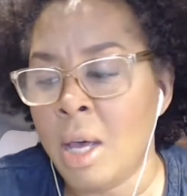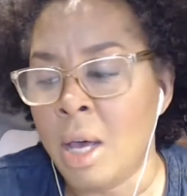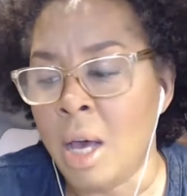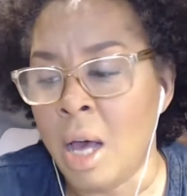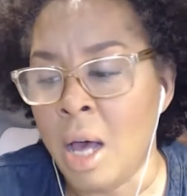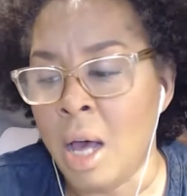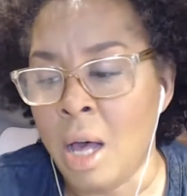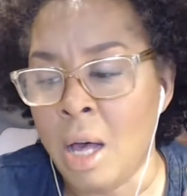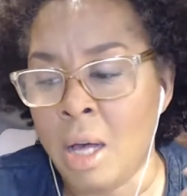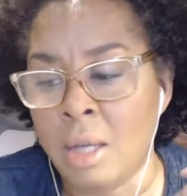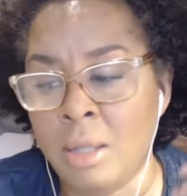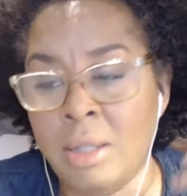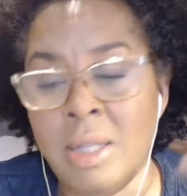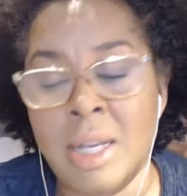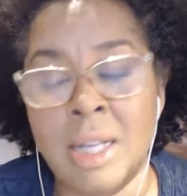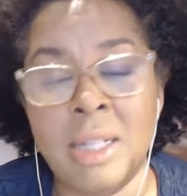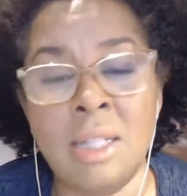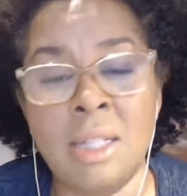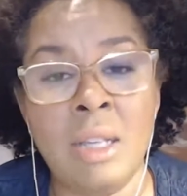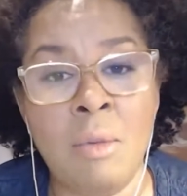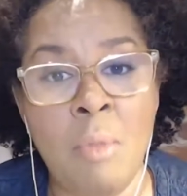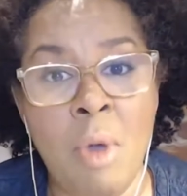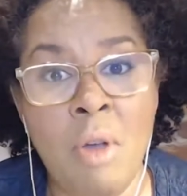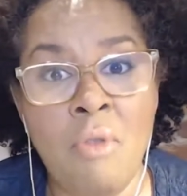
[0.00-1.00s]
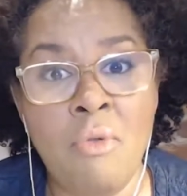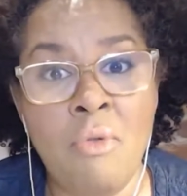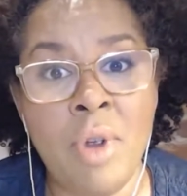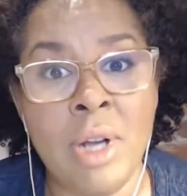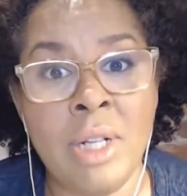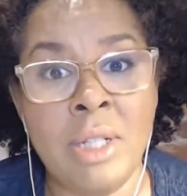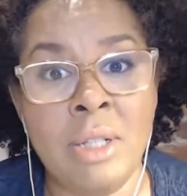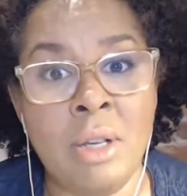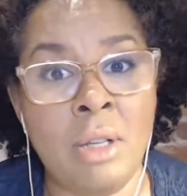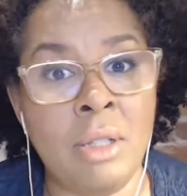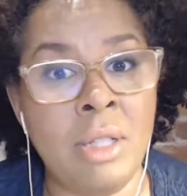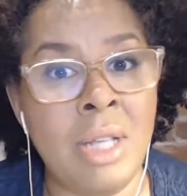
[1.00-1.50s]
Texting my
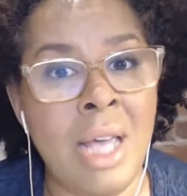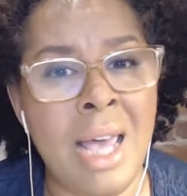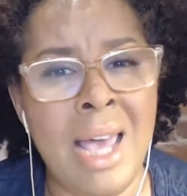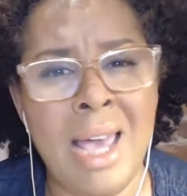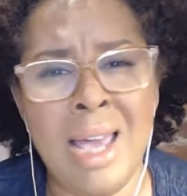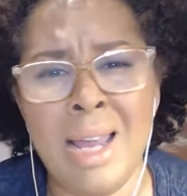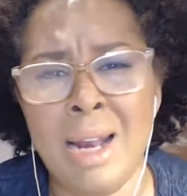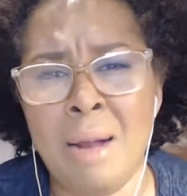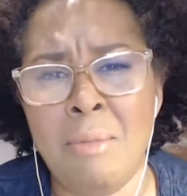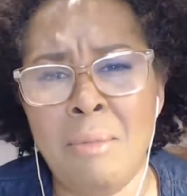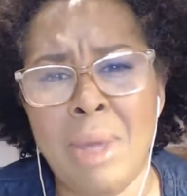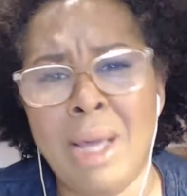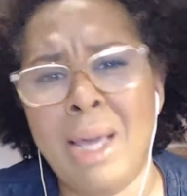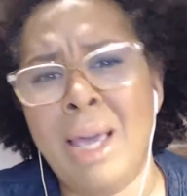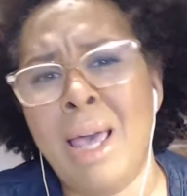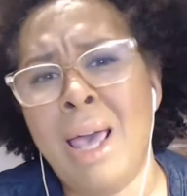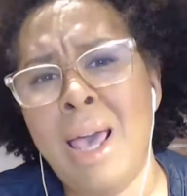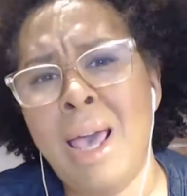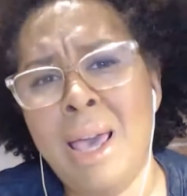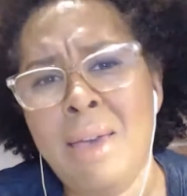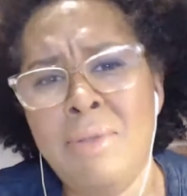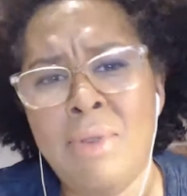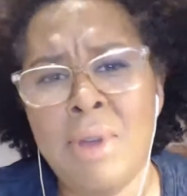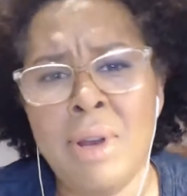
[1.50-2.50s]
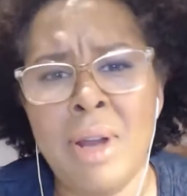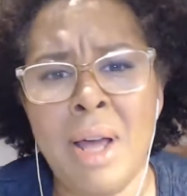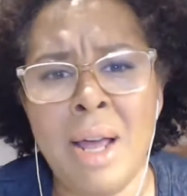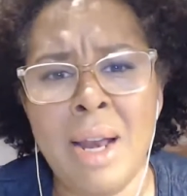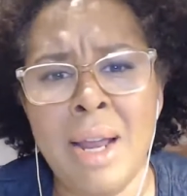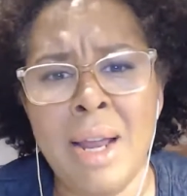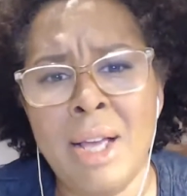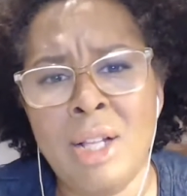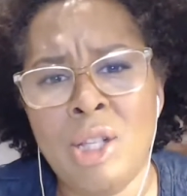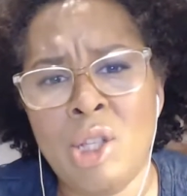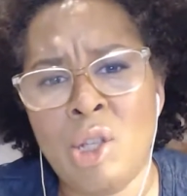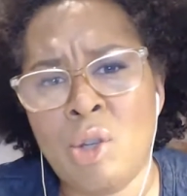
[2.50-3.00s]
friends all day. And I'm like, hey, they're not
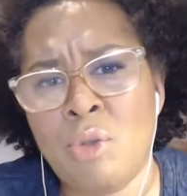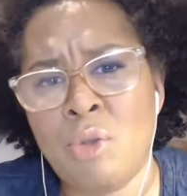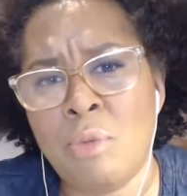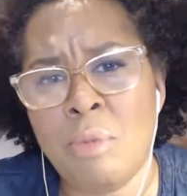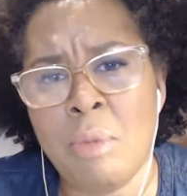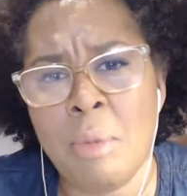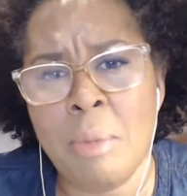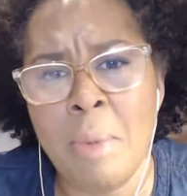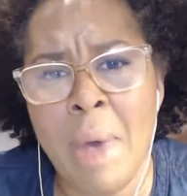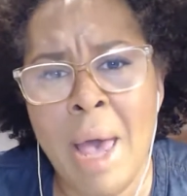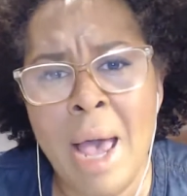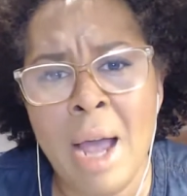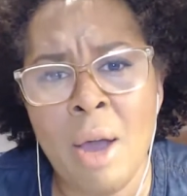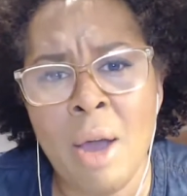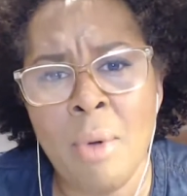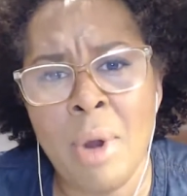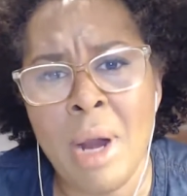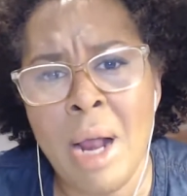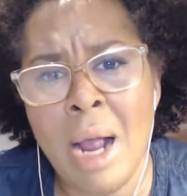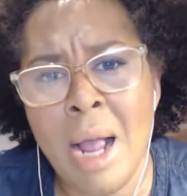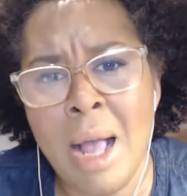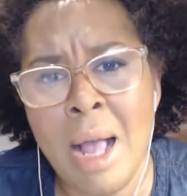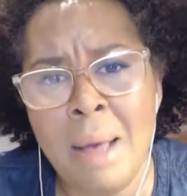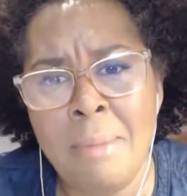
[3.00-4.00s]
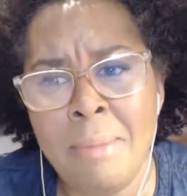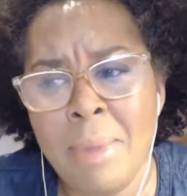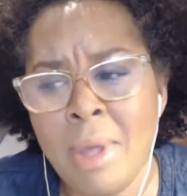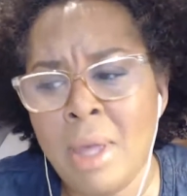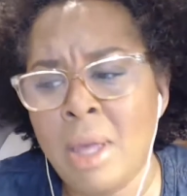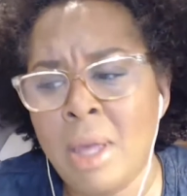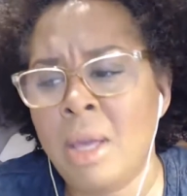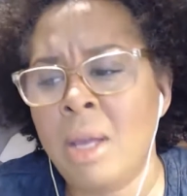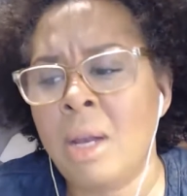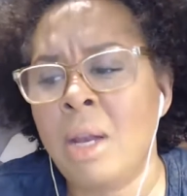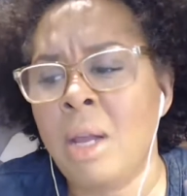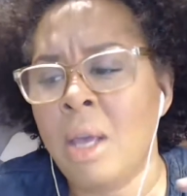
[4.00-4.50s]
answering me back. What
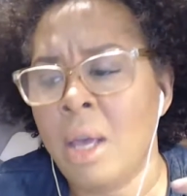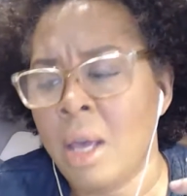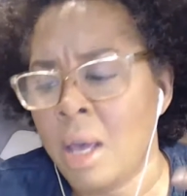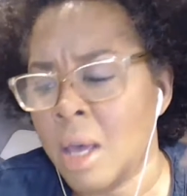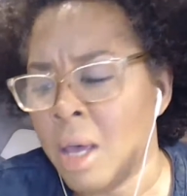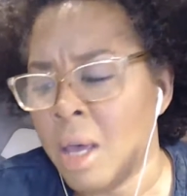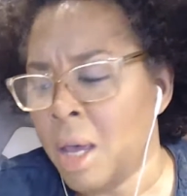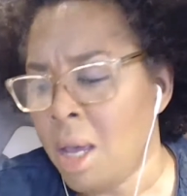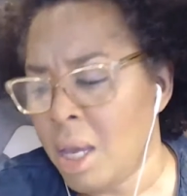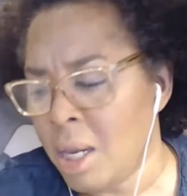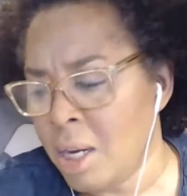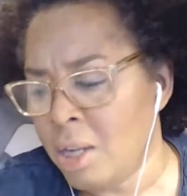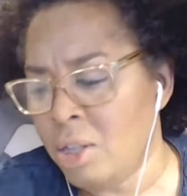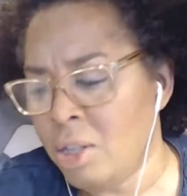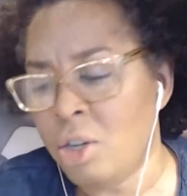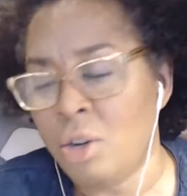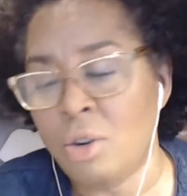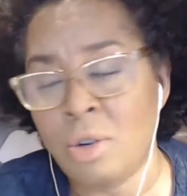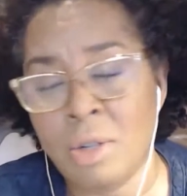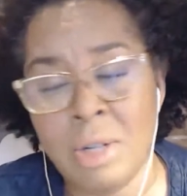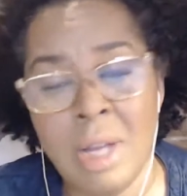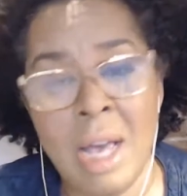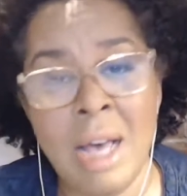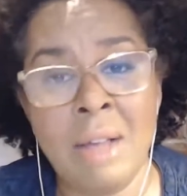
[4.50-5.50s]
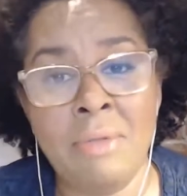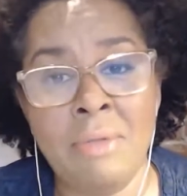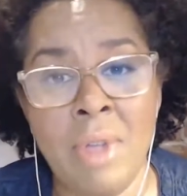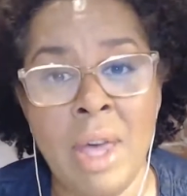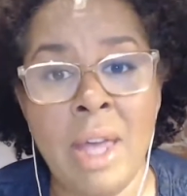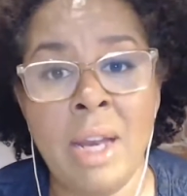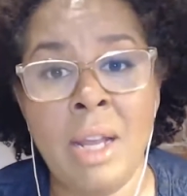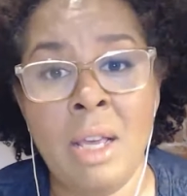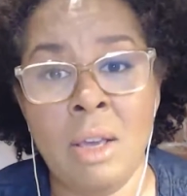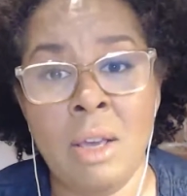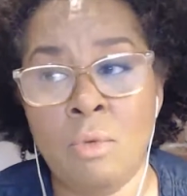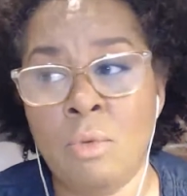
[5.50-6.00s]
happened? And it turned out
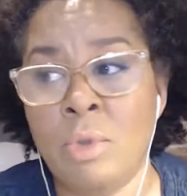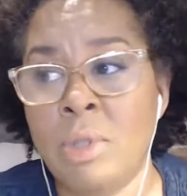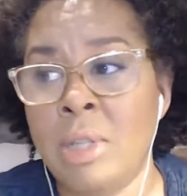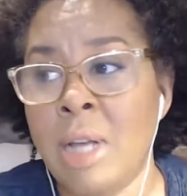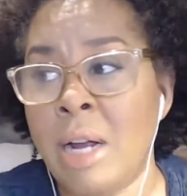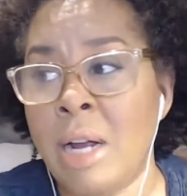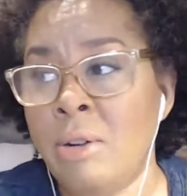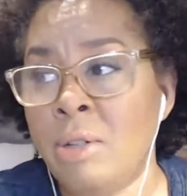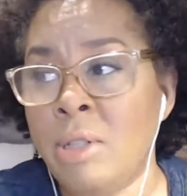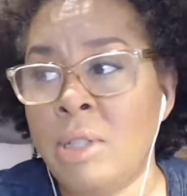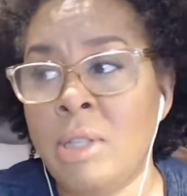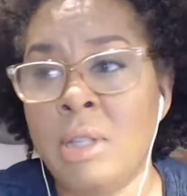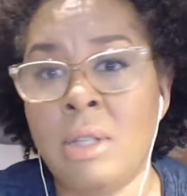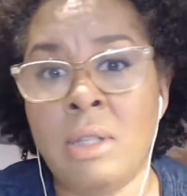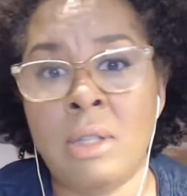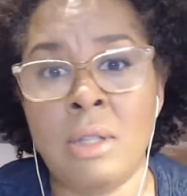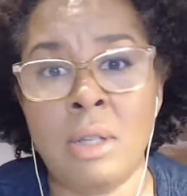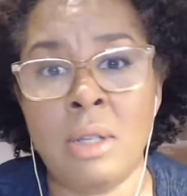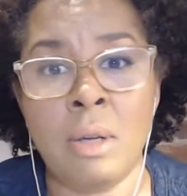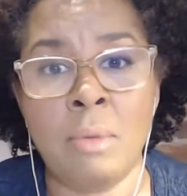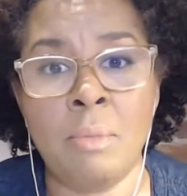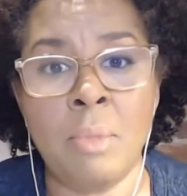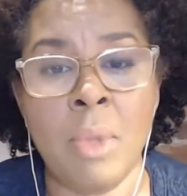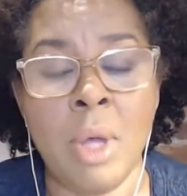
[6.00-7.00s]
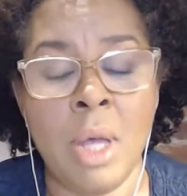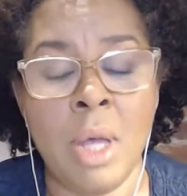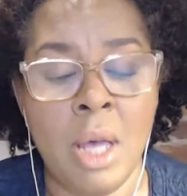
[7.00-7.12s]
that it was our system.